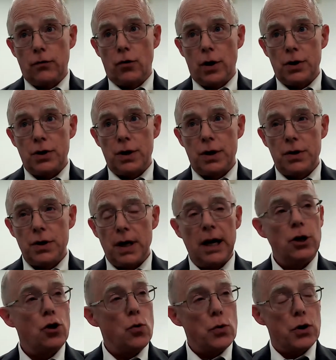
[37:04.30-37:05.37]
Christians. And
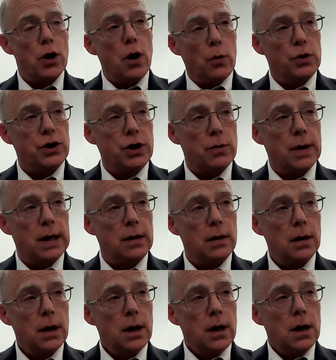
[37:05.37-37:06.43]
you know what they're always doing?
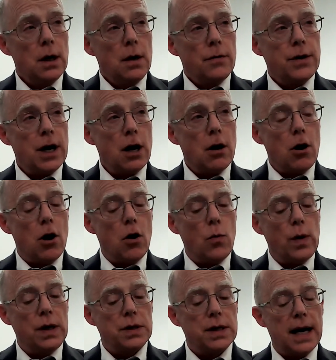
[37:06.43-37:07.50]
They're
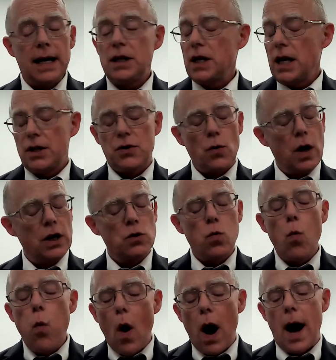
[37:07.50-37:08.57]
always, it's, it's, it's
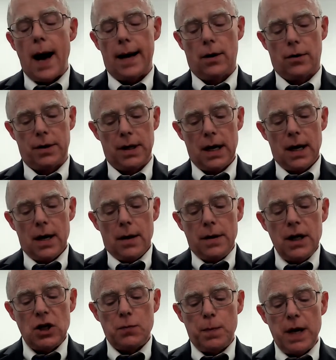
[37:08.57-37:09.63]
wild.
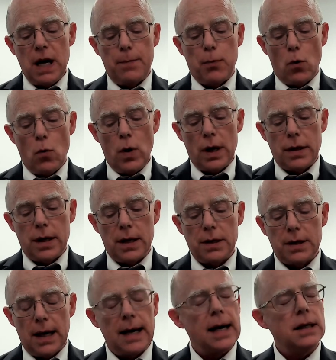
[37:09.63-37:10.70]
These people with this,
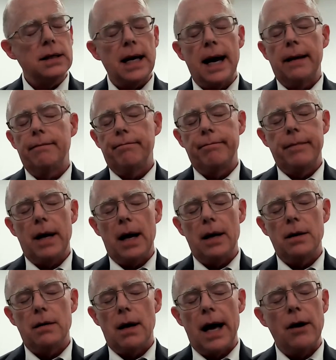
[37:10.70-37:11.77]
and I say it,
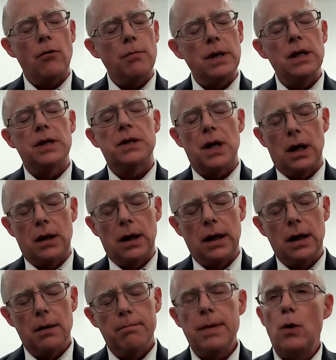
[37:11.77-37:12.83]
I don't mean this ugly,
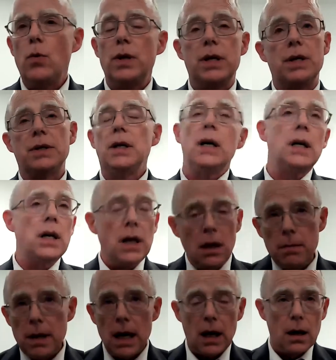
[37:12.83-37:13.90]
but with this
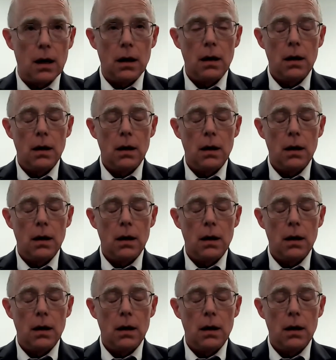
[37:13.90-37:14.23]
anemic,